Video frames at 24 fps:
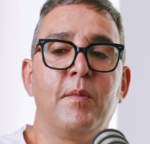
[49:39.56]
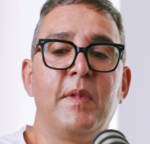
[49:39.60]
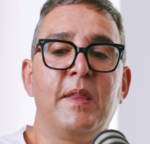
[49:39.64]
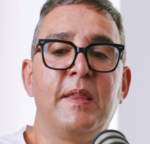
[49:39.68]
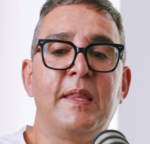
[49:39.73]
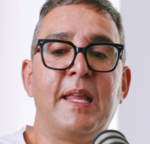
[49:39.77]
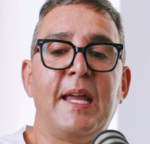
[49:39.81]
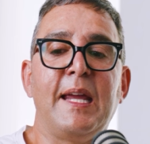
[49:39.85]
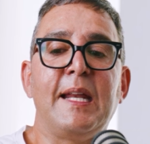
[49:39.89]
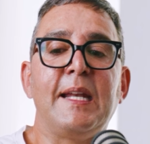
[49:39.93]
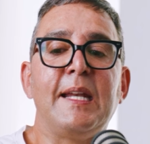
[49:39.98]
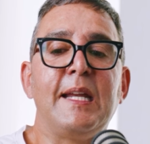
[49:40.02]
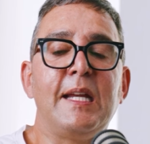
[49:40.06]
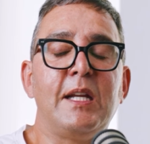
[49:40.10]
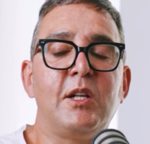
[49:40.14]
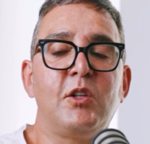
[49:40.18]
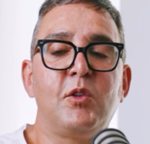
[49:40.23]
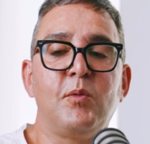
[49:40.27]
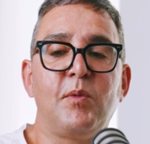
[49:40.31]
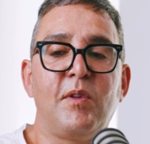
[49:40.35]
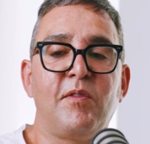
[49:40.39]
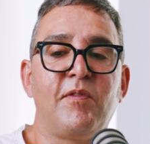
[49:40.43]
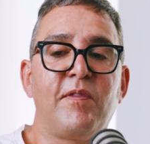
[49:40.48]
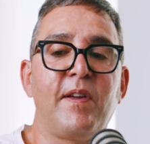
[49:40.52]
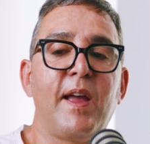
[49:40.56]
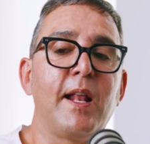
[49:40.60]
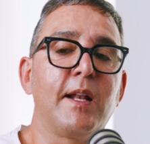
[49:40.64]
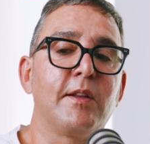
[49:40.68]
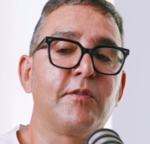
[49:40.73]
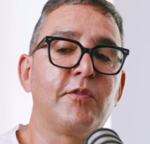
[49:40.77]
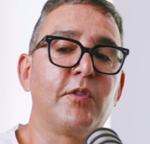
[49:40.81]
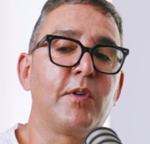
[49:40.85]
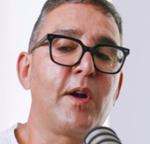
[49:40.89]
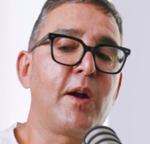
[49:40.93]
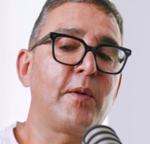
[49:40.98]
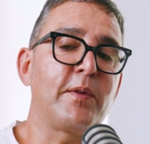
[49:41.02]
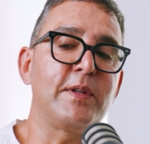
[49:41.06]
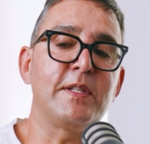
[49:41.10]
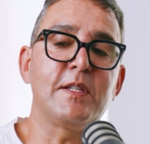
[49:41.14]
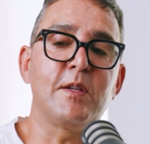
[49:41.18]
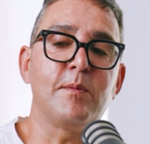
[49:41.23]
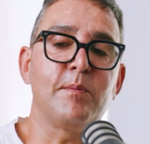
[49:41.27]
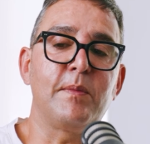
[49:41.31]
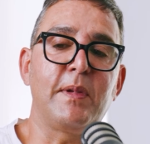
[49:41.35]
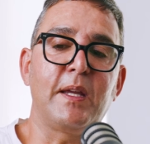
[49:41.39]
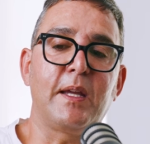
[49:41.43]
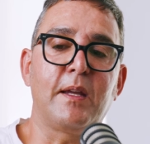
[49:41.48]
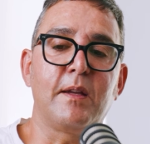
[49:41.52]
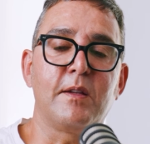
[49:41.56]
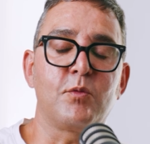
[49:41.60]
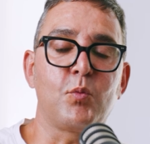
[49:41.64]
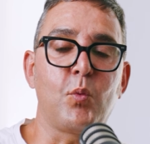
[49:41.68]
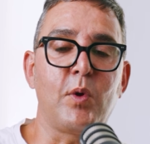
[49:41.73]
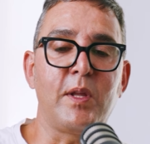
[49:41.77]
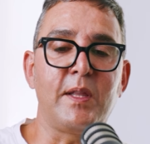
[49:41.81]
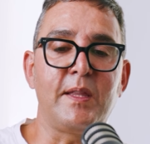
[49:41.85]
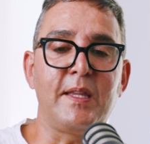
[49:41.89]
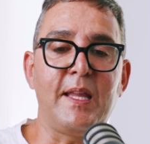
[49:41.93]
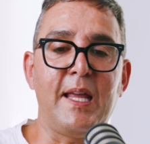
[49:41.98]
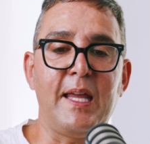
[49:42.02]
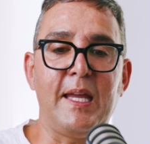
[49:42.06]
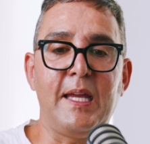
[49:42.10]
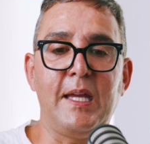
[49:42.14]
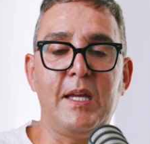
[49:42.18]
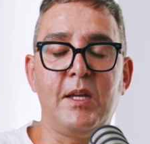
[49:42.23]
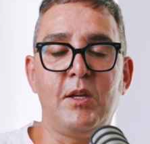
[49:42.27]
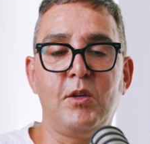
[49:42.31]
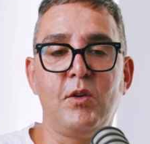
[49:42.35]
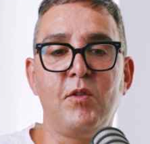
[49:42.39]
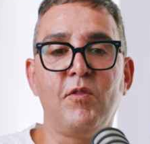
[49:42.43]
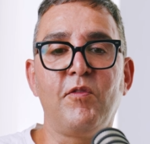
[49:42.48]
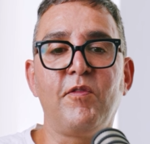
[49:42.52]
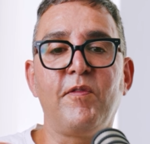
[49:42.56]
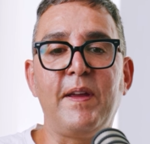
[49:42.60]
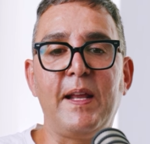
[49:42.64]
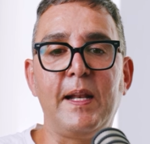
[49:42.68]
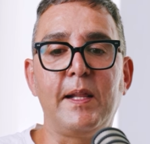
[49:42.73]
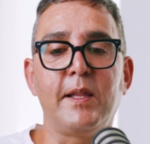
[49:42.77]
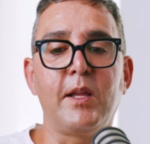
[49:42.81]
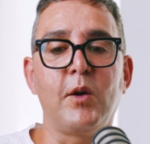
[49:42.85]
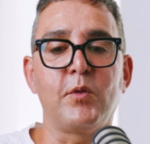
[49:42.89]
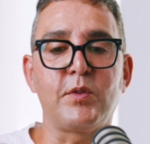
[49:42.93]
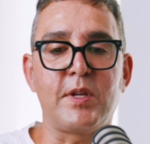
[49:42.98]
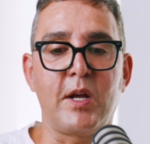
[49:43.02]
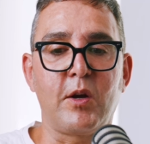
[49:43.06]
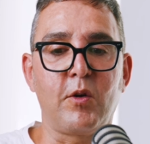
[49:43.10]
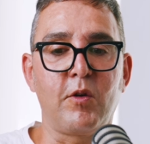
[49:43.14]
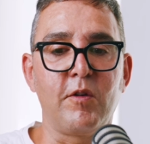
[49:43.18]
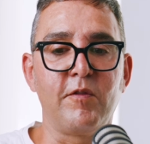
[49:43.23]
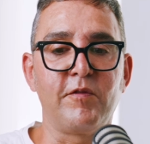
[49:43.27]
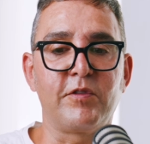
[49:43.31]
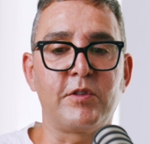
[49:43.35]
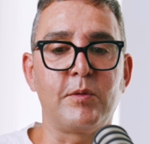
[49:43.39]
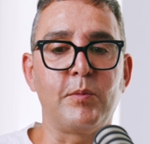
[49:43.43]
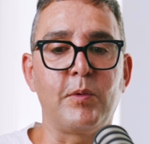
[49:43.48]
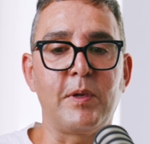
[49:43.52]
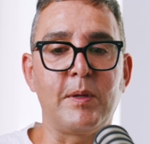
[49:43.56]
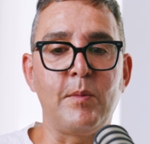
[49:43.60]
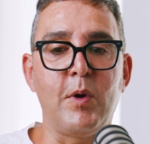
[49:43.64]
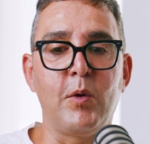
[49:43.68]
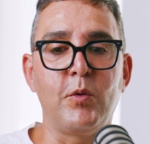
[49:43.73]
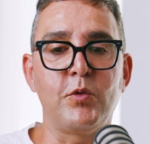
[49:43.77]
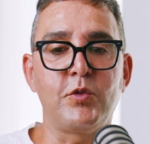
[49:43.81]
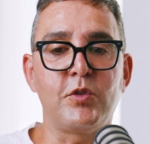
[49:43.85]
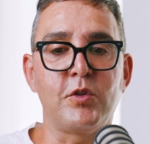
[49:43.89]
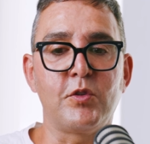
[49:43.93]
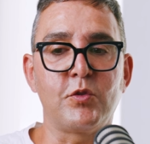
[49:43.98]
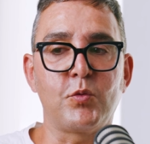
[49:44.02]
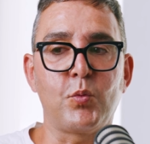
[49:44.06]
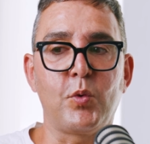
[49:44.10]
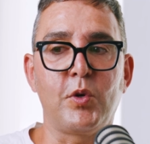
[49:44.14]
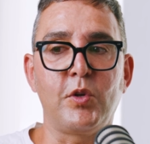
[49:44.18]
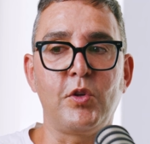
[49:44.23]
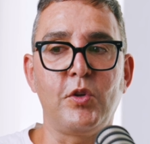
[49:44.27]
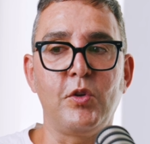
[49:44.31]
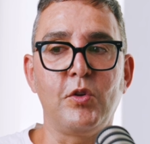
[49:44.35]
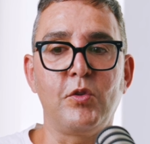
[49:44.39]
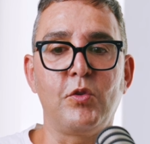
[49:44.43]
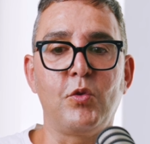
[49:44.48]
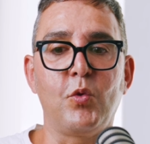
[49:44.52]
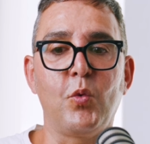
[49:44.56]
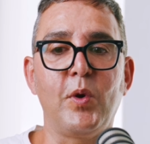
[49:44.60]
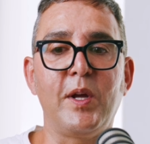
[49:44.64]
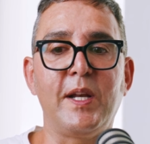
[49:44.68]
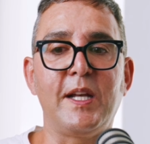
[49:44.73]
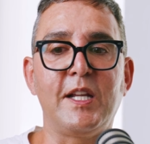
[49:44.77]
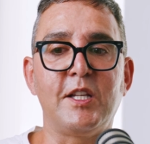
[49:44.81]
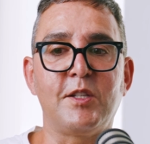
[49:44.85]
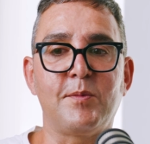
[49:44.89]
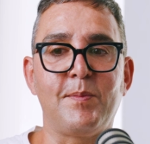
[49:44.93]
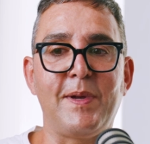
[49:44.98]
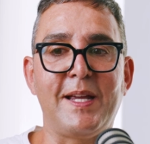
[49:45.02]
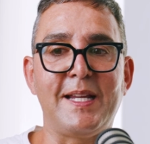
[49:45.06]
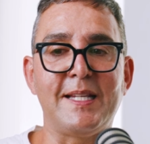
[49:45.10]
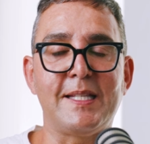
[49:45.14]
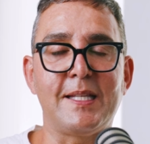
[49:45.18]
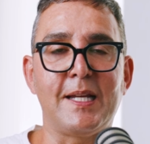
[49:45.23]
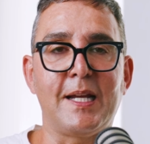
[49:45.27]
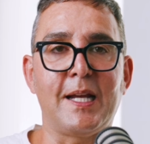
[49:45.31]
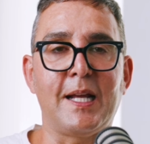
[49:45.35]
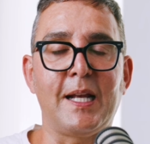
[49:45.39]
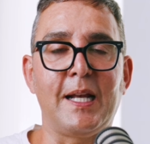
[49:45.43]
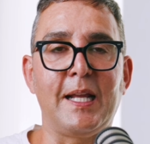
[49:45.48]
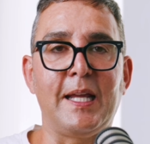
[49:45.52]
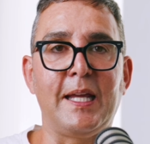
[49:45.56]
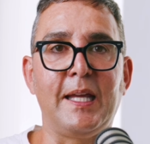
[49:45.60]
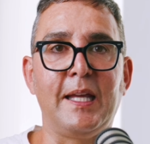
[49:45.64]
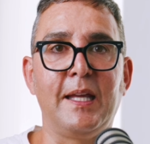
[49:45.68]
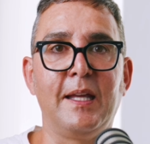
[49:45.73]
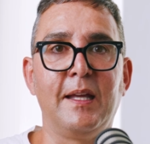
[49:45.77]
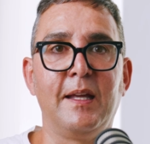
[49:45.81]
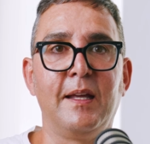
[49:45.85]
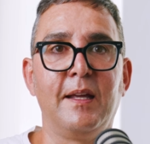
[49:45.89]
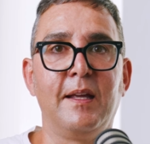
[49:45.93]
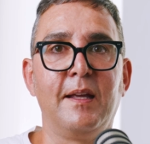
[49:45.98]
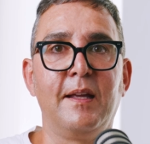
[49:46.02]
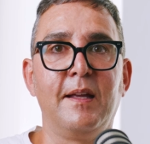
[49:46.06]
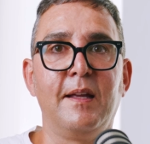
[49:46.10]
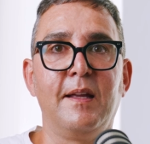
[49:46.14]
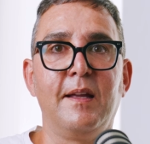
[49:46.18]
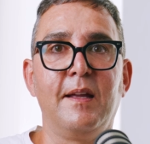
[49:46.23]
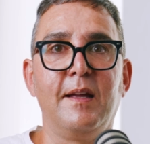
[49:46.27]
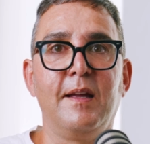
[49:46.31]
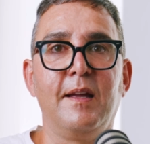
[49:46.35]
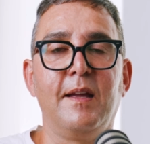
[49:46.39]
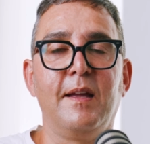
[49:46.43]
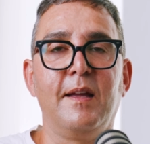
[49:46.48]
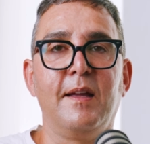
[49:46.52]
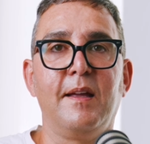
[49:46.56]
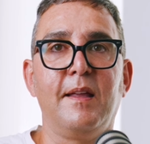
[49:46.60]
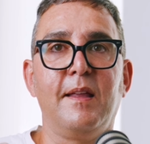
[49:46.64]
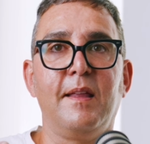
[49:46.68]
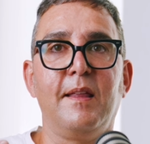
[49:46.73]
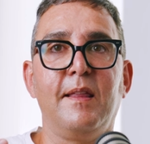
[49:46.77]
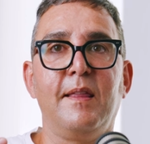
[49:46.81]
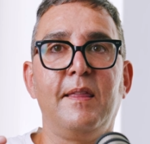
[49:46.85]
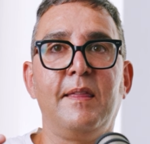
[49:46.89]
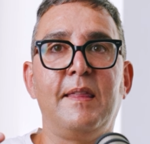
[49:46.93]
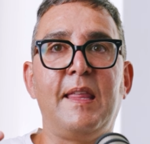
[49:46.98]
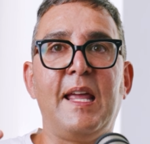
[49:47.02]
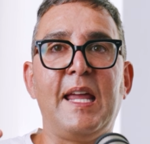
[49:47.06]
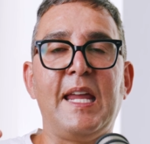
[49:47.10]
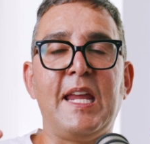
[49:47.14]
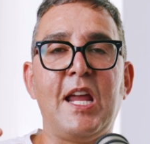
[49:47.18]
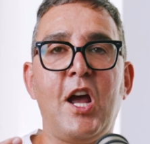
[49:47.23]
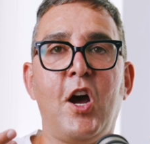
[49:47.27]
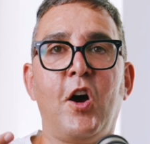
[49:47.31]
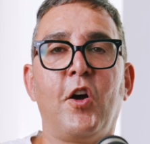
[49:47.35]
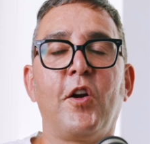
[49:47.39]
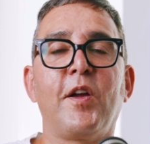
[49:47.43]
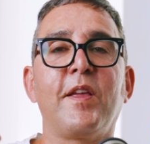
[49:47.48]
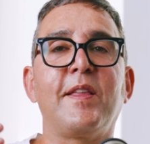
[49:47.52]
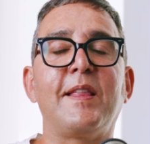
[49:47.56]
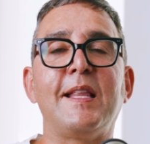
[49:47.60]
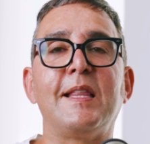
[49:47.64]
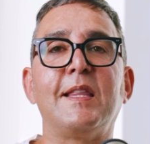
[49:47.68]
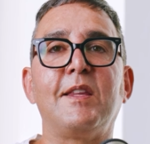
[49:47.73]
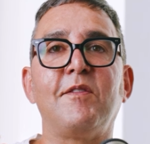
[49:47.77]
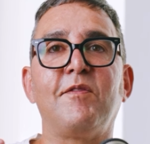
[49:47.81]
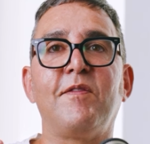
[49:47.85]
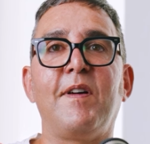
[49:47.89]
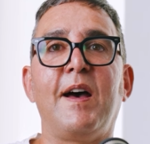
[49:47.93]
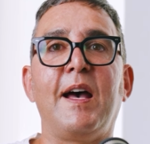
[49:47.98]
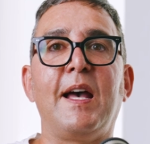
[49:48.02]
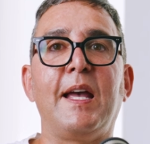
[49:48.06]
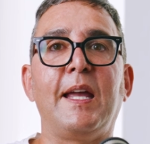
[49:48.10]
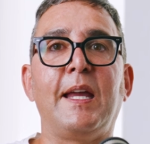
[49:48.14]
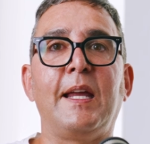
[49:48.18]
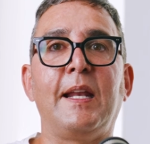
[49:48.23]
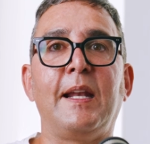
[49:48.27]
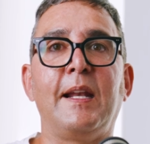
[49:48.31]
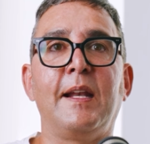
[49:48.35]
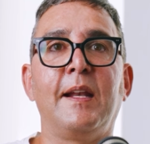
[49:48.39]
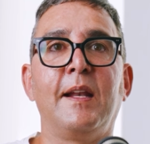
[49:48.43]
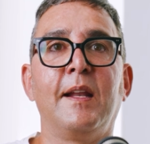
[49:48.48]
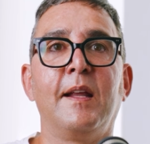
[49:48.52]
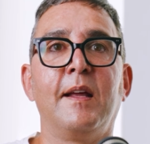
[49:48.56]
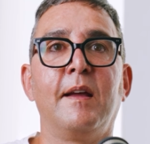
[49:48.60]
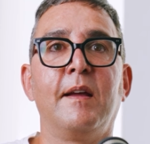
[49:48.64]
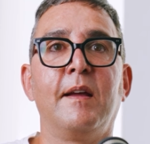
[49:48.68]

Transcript: they need to be felt for a reason, because when you feel those uncomfortable emotions, what you're doing is basically they are identifying